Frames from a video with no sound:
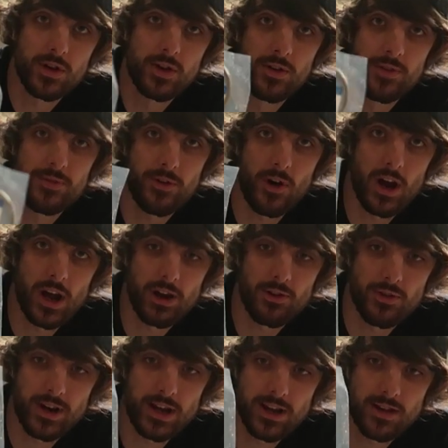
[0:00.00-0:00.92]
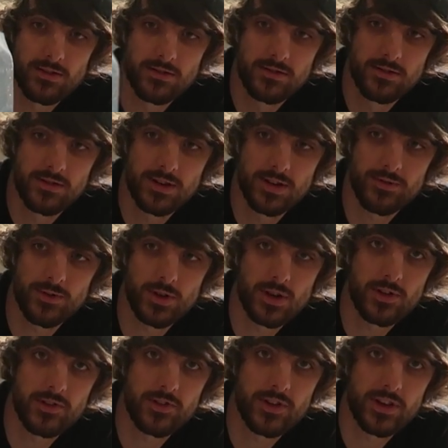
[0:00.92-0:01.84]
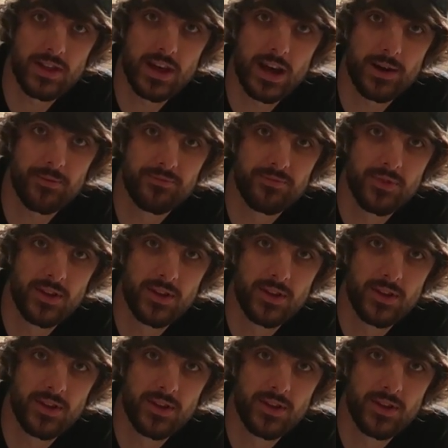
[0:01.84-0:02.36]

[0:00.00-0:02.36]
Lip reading: firing, if you can see that.